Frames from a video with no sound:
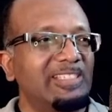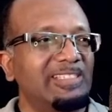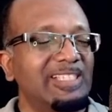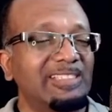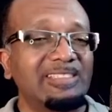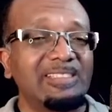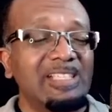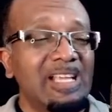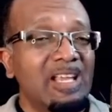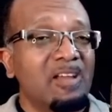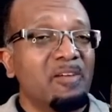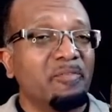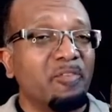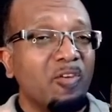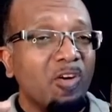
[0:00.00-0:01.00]
He says,
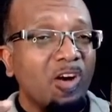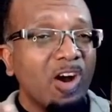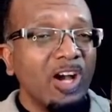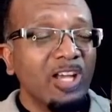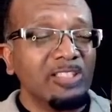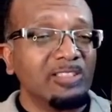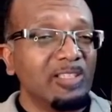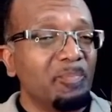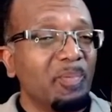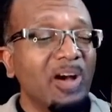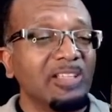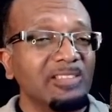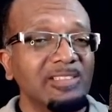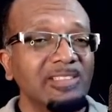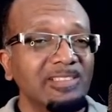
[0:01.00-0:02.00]
For us
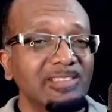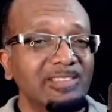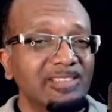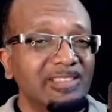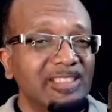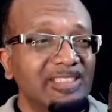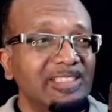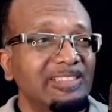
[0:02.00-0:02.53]
apostles,